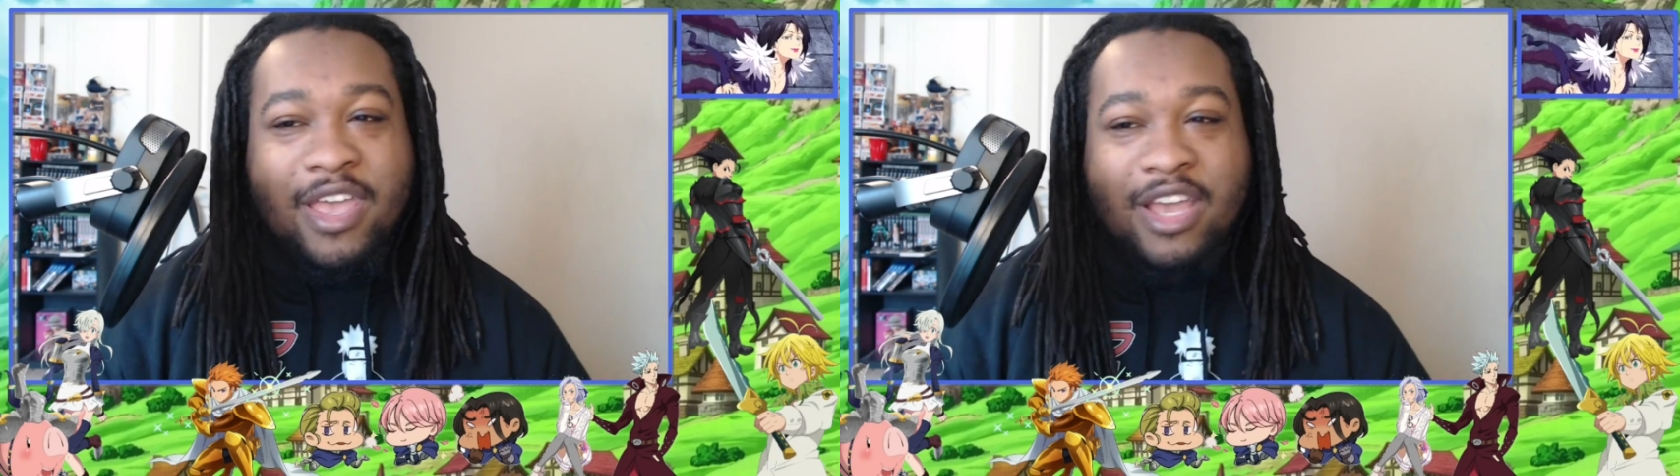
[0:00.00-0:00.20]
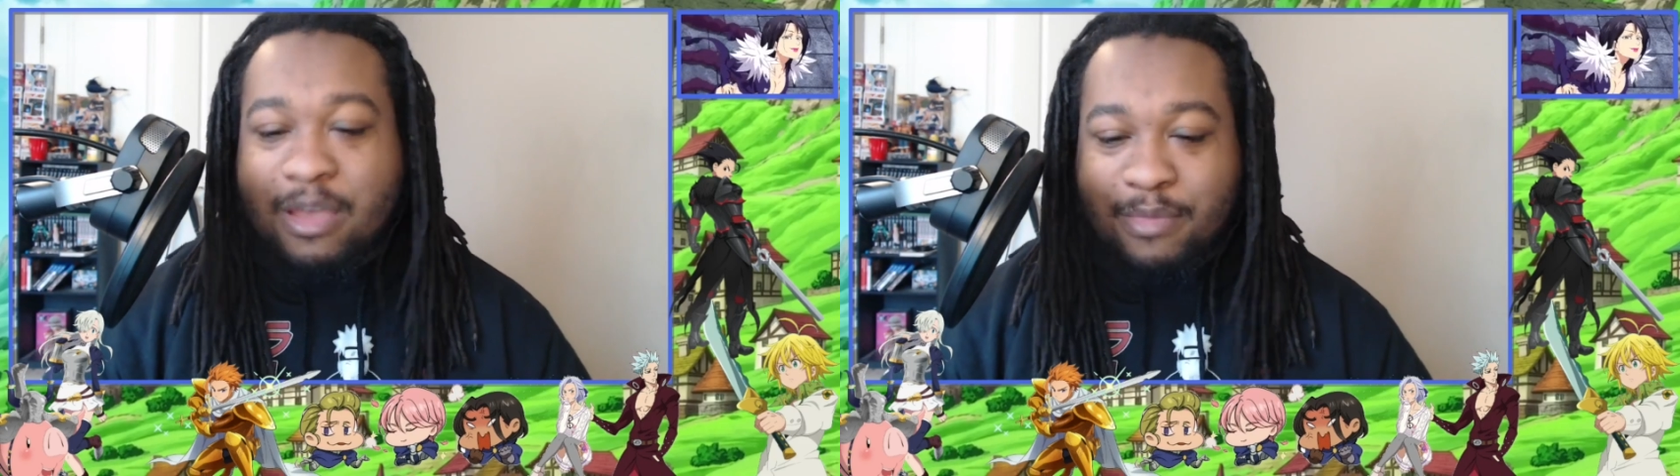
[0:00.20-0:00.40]

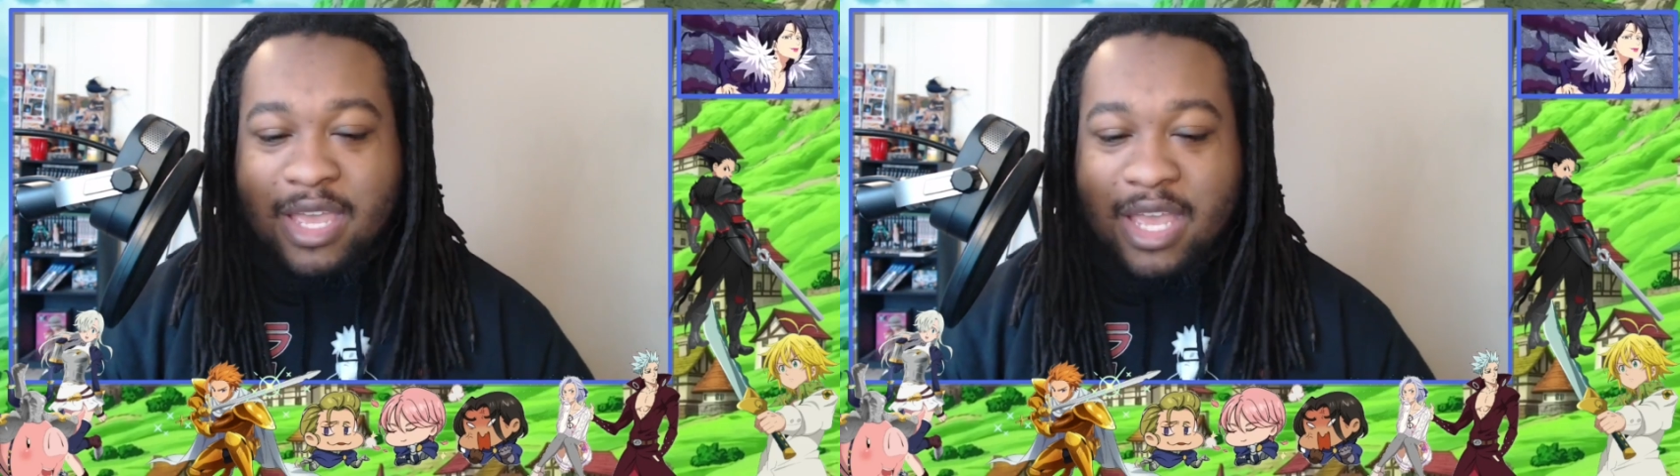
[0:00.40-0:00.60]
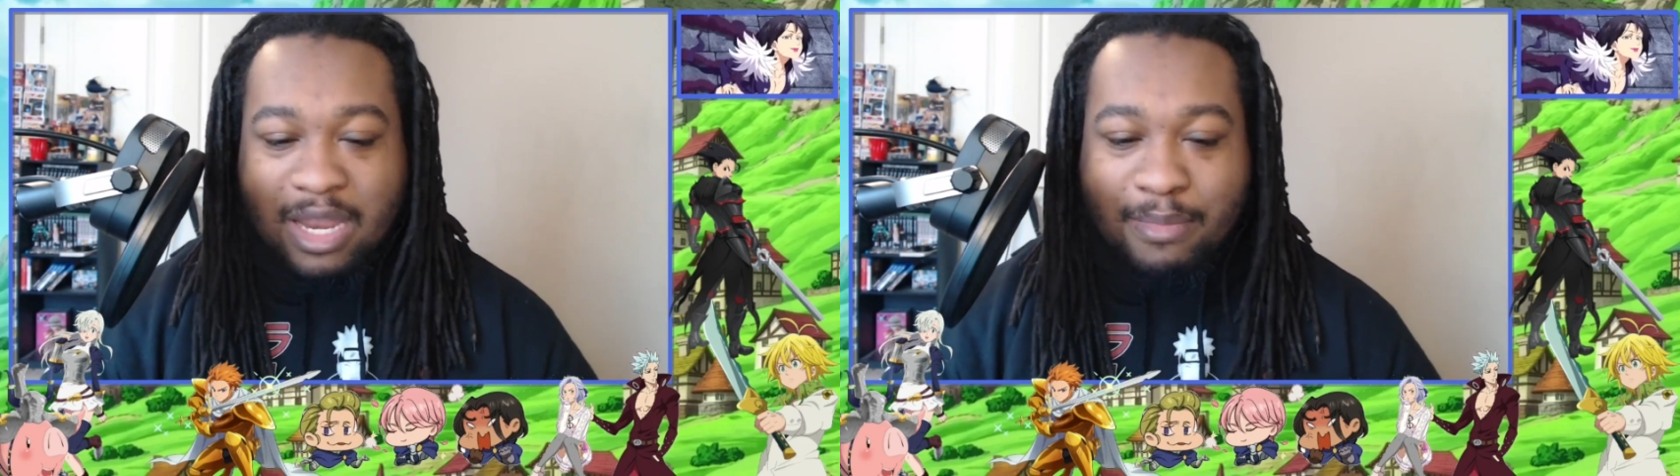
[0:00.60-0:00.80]
it could
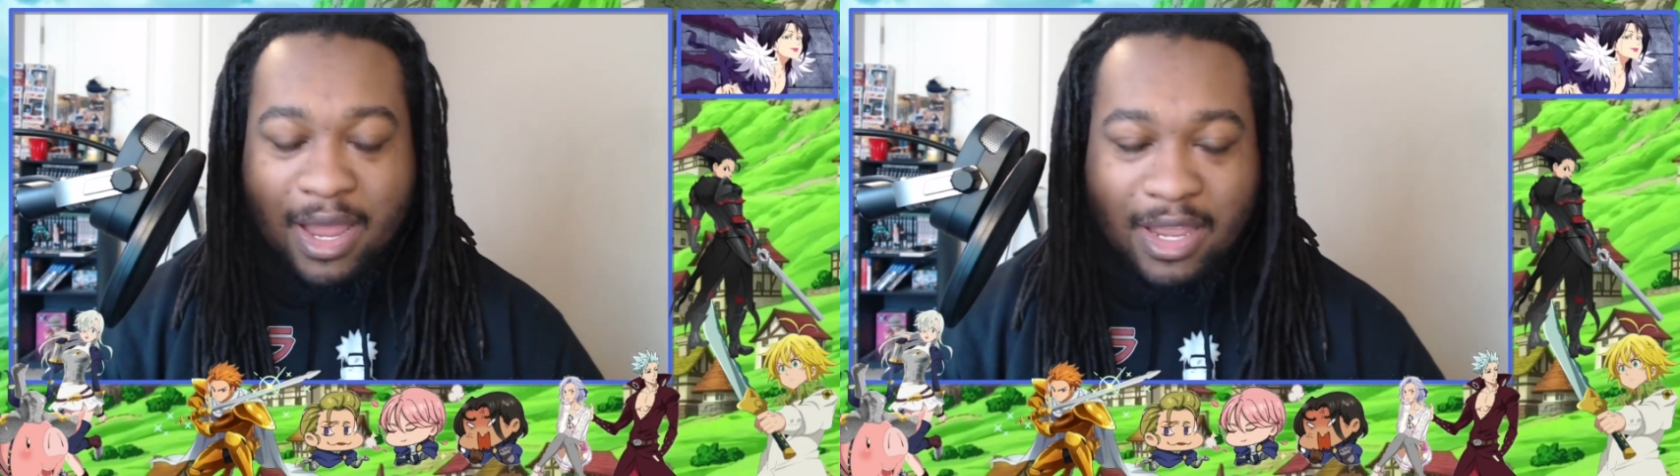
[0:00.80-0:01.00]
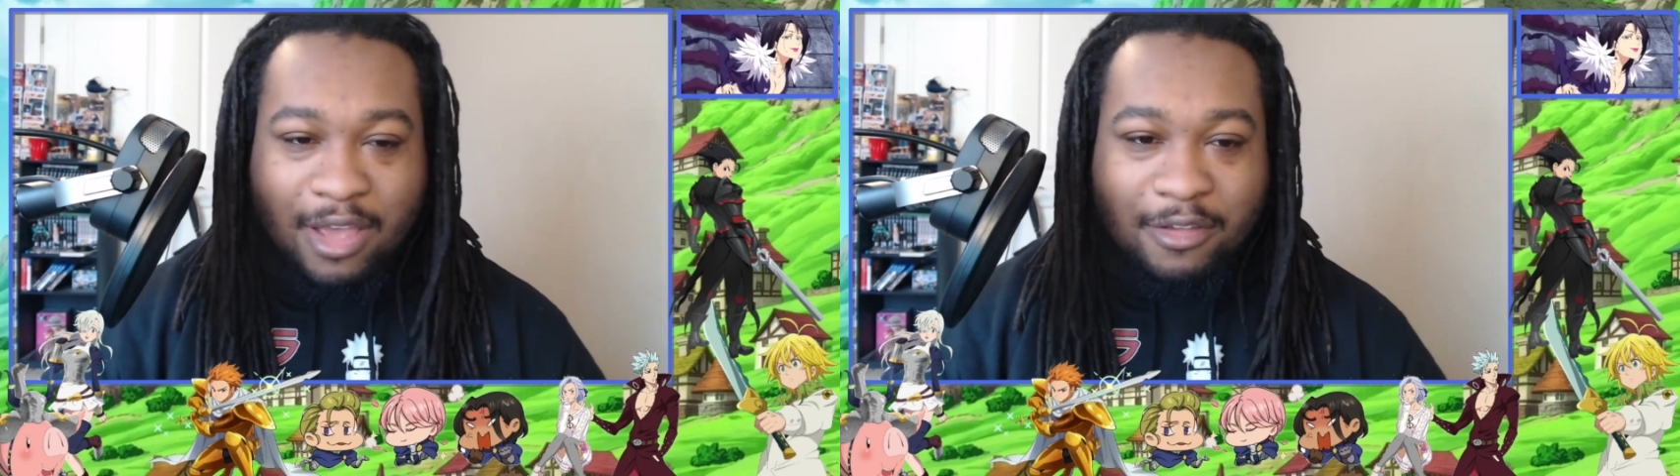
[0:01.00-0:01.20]
be
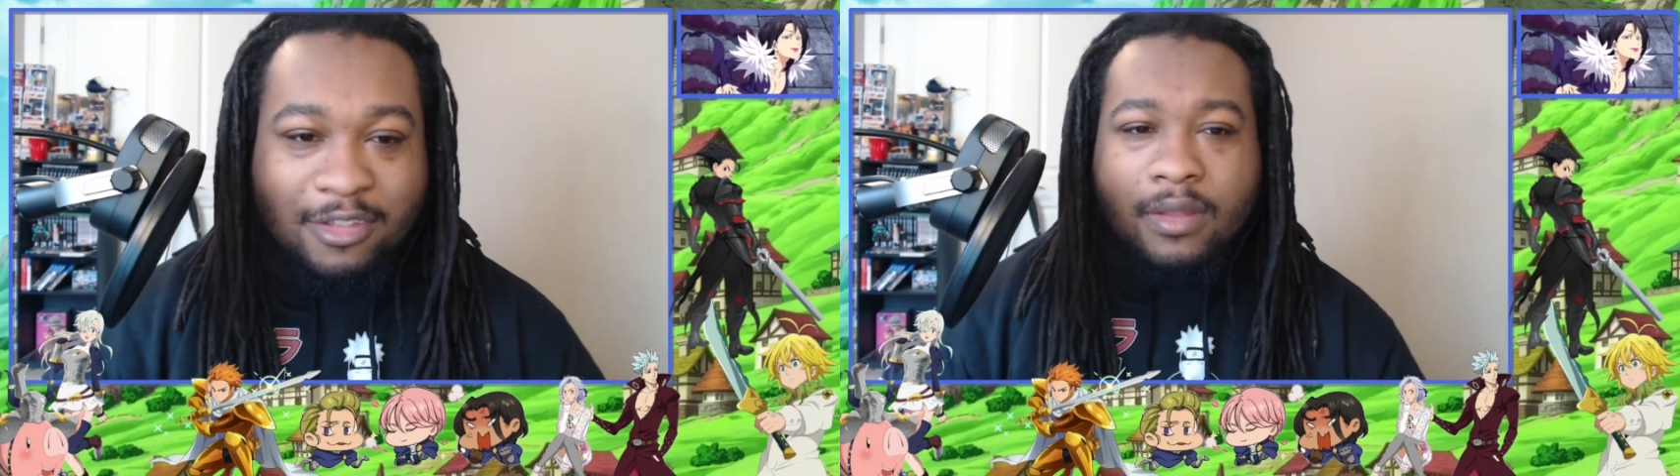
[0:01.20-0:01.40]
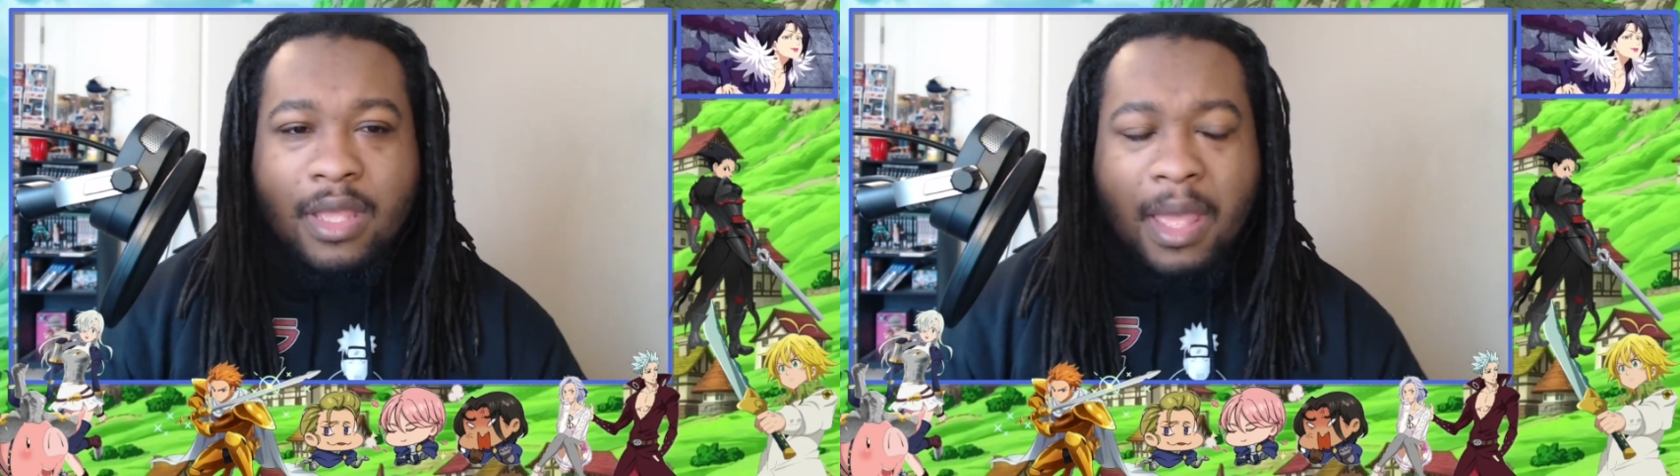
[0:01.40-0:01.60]
anybody else